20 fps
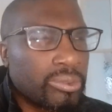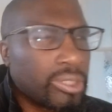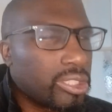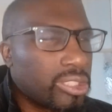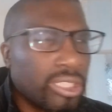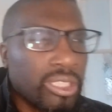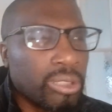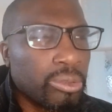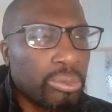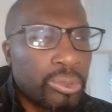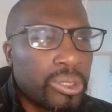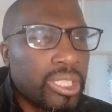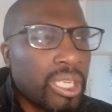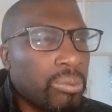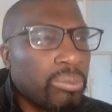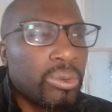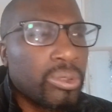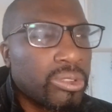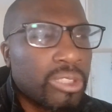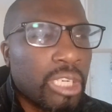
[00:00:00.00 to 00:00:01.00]
We
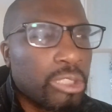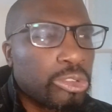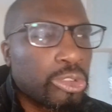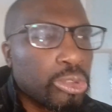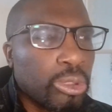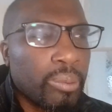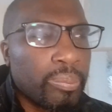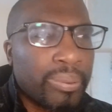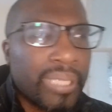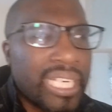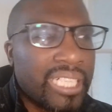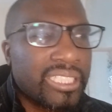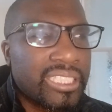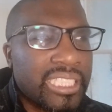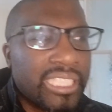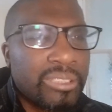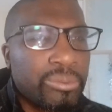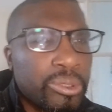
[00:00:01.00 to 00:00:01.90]
don't want those sort of players here.